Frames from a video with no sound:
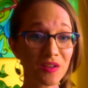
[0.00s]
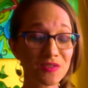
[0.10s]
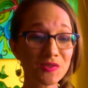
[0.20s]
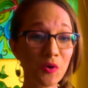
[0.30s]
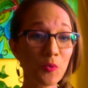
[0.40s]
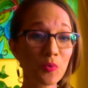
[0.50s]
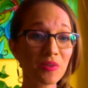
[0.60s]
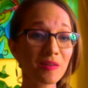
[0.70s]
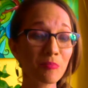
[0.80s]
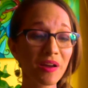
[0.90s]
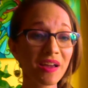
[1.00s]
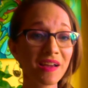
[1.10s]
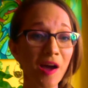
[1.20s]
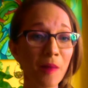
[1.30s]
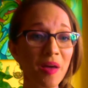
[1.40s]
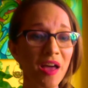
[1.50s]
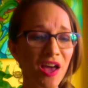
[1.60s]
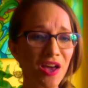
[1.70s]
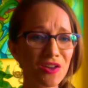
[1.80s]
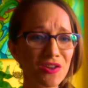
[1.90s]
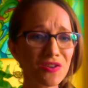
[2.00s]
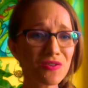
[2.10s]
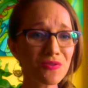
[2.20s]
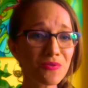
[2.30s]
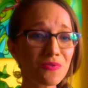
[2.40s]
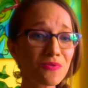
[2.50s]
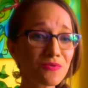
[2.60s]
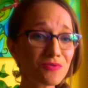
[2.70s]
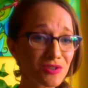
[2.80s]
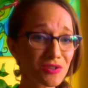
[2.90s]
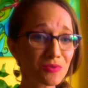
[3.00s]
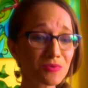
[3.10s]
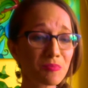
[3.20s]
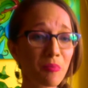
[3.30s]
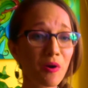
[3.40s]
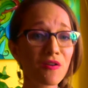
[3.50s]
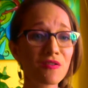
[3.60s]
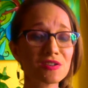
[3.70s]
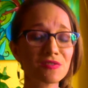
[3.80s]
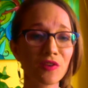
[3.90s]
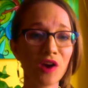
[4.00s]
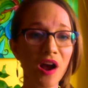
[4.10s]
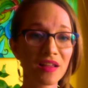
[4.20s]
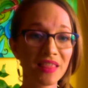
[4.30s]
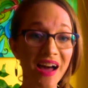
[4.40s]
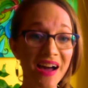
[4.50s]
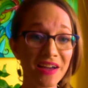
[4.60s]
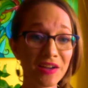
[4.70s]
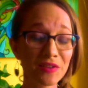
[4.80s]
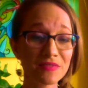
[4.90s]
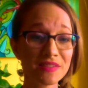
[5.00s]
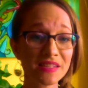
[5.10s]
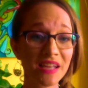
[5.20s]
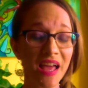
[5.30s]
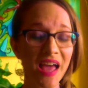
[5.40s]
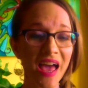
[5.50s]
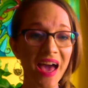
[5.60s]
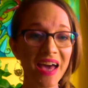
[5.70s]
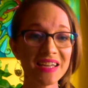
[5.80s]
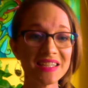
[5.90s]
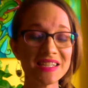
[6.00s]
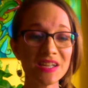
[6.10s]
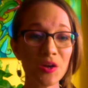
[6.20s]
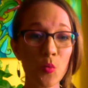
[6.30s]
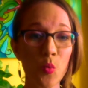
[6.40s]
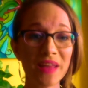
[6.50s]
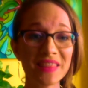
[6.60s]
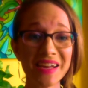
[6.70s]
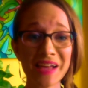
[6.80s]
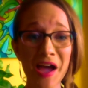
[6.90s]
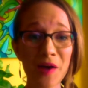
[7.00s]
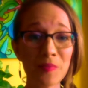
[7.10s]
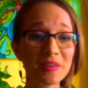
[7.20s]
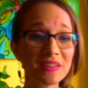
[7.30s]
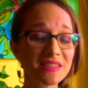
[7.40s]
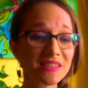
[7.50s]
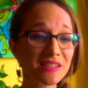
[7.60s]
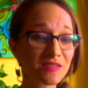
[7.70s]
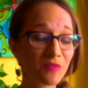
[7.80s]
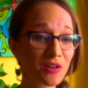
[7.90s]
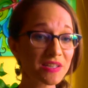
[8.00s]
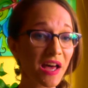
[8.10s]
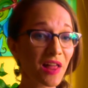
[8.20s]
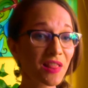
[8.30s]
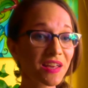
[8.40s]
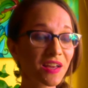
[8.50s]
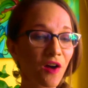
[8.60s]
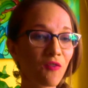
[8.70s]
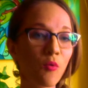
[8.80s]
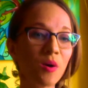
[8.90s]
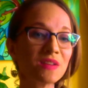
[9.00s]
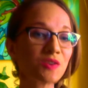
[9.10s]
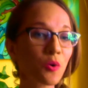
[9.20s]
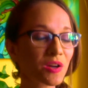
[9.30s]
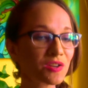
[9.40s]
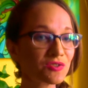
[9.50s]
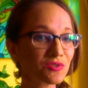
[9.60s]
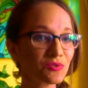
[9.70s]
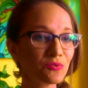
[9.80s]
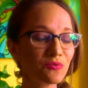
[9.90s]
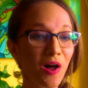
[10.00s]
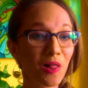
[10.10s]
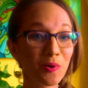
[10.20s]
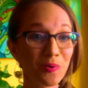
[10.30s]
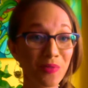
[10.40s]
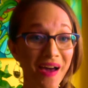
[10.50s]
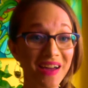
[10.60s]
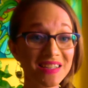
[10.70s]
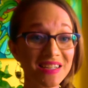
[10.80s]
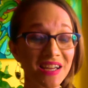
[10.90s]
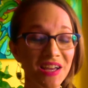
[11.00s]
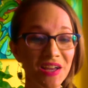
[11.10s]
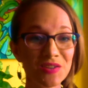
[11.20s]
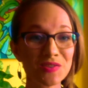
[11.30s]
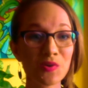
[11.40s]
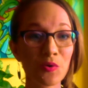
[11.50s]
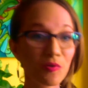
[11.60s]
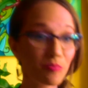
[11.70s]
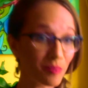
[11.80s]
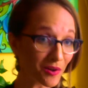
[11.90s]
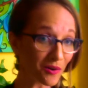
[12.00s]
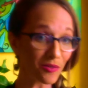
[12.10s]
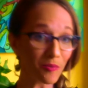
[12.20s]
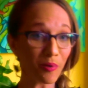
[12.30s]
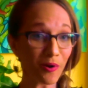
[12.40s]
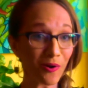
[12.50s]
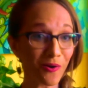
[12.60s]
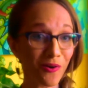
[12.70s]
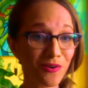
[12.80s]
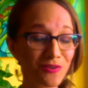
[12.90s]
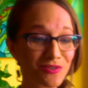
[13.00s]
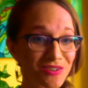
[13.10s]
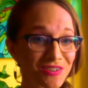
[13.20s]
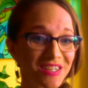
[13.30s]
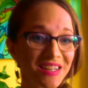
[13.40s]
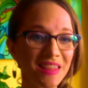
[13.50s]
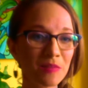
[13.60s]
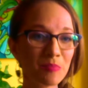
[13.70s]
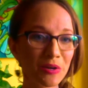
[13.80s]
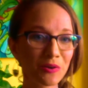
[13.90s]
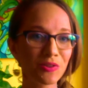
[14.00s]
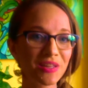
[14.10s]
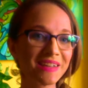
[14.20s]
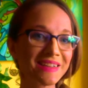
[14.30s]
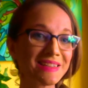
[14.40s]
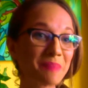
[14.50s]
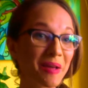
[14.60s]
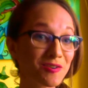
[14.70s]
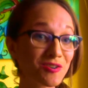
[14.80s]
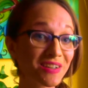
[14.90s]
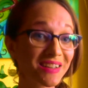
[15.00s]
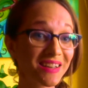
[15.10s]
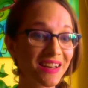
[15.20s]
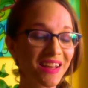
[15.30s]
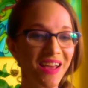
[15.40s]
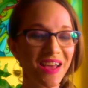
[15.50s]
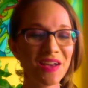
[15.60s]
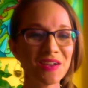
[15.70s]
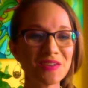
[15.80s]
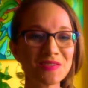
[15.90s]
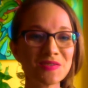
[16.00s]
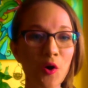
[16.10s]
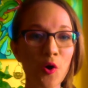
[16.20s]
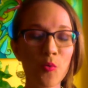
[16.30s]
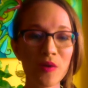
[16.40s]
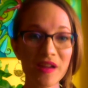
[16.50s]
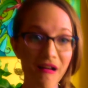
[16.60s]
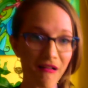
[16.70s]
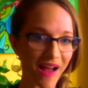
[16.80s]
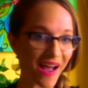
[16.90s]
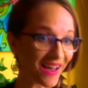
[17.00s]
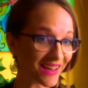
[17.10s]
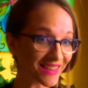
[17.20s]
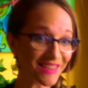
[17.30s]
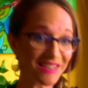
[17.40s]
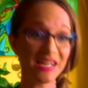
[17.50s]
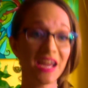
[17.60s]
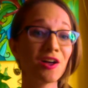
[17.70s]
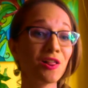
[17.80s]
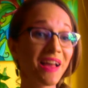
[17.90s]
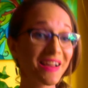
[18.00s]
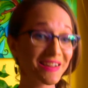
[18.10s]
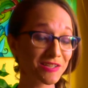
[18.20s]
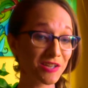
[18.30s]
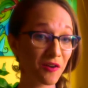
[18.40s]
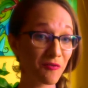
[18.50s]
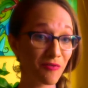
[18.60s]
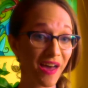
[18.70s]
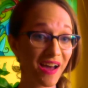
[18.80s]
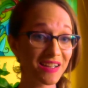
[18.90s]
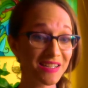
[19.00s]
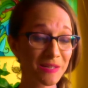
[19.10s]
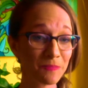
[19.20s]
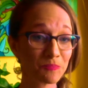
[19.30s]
So really bringing up a huge purge for our lives. And when that happens, it's very telling of what's going to follow that. So the bigger the purge, the bigger the expansion. So we are at the tail end of that.